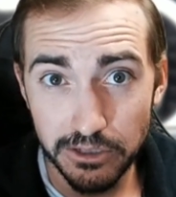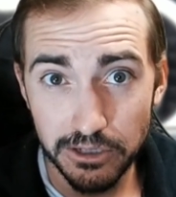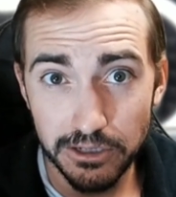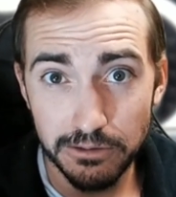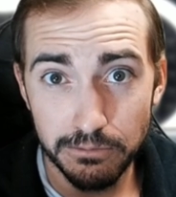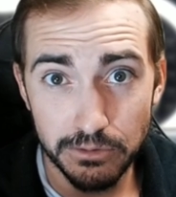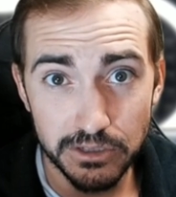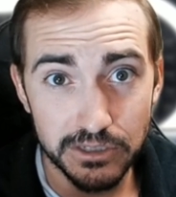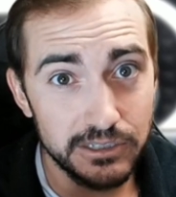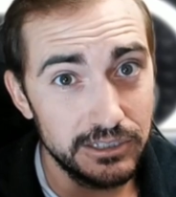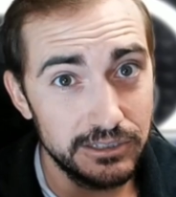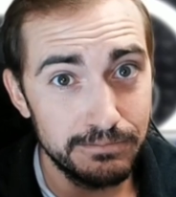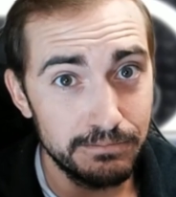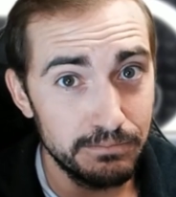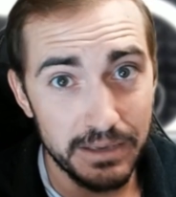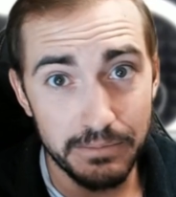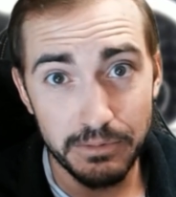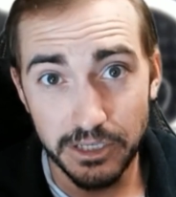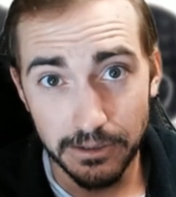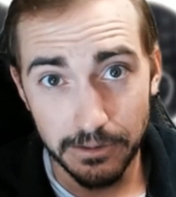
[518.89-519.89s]
which is
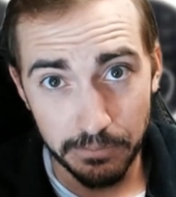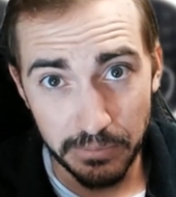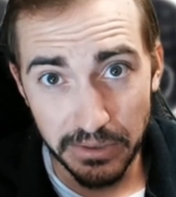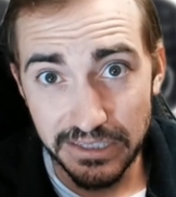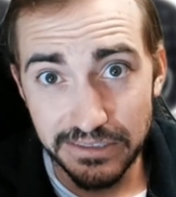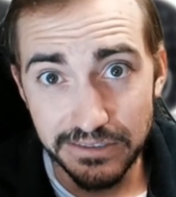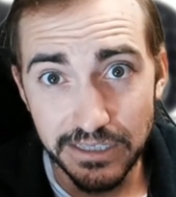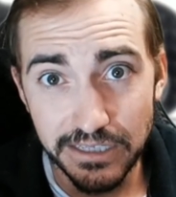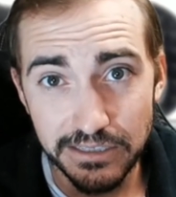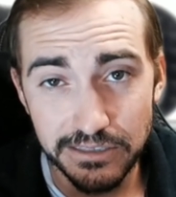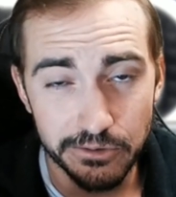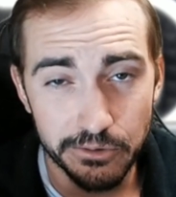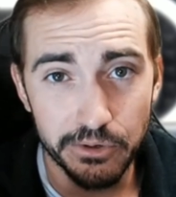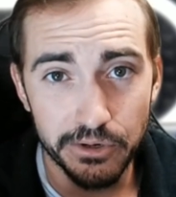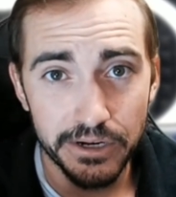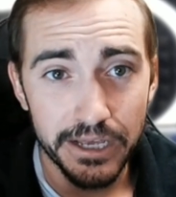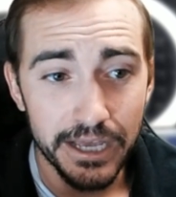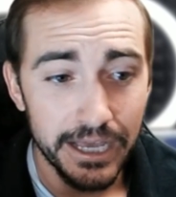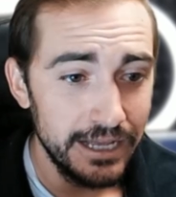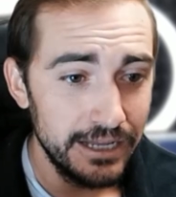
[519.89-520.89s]
maybe your business
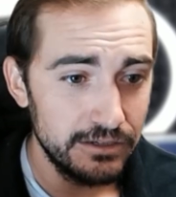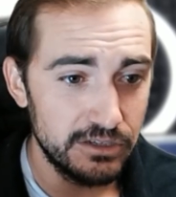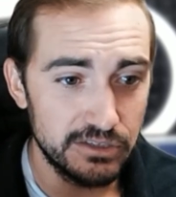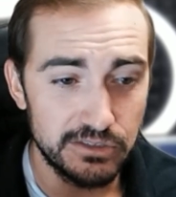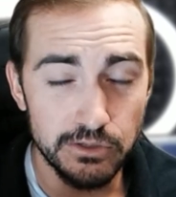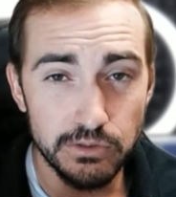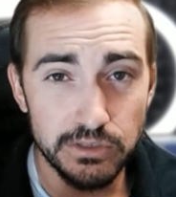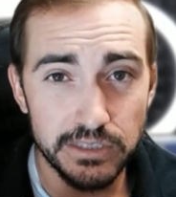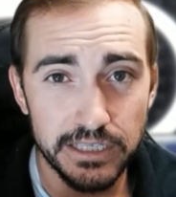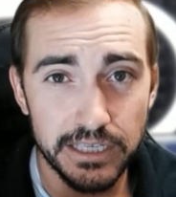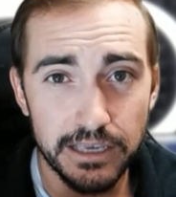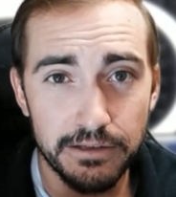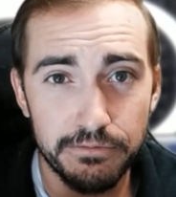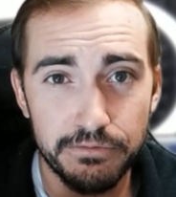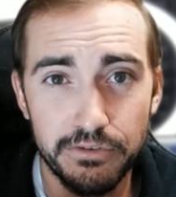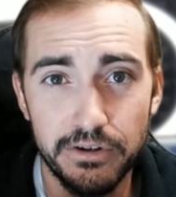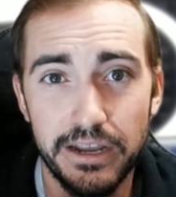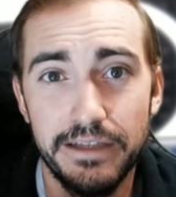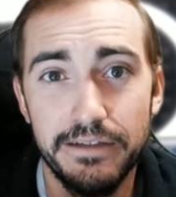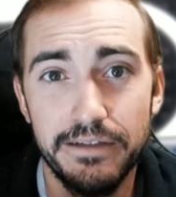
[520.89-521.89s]
or just using it
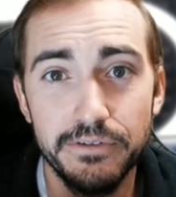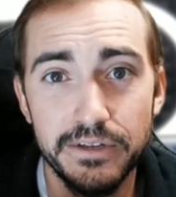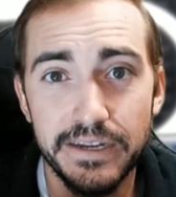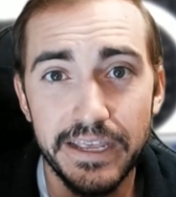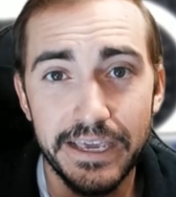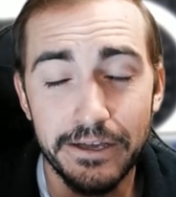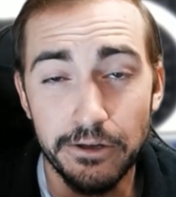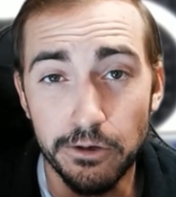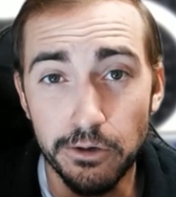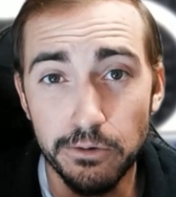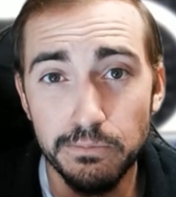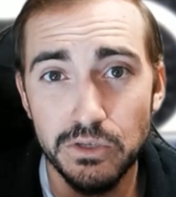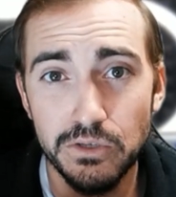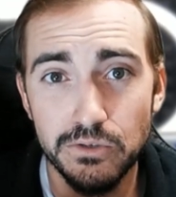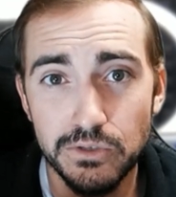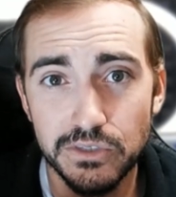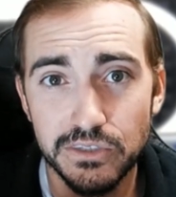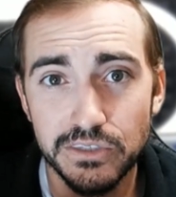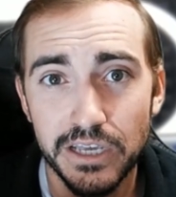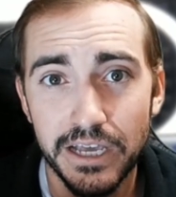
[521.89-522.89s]
for everyday home
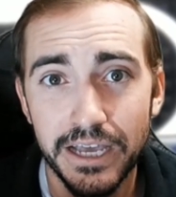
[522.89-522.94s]
use,